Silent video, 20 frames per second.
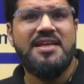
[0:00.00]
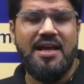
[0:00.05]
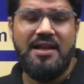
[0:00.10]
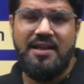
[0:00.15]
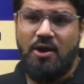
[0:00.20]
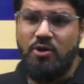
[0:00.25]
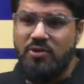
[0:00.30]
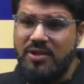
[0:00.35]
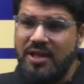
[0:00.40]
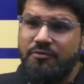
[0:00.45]
yeah,
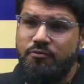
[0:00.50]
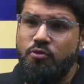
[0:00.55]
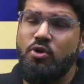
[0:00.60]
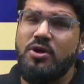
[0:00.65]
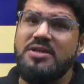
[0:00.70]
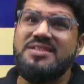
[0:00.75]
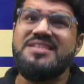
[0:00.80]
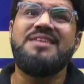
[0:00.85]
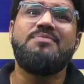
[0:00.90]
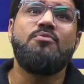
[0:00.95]
now they are
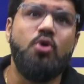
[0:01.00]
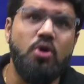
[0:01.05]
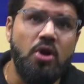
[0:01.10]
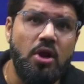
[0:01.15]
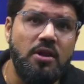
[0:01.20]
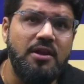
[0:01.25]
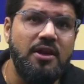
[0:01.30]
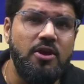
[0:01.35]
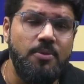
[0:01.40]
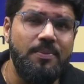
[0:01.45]
focusing more on
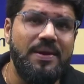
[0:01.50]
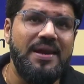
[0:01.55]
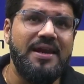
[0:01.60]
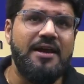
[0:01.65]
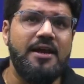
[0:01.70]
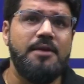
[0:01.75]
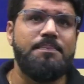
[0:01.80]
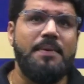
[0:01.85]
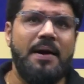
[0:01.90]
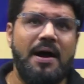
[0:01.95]
the
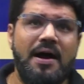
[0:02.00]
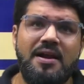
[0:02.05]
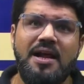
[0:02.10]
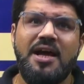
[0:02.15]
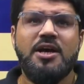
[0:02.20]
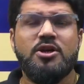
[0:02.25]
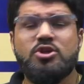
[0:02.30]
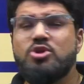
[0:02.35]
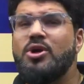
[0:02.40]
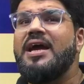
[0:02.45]
numerical part.
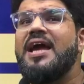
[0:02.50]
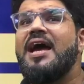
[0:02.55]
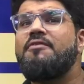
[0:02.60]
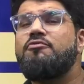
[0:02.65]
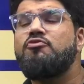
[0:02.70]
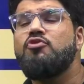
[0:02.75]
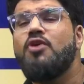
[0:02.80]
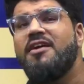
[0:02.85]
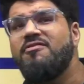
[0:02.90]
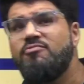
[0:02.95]
So I have to have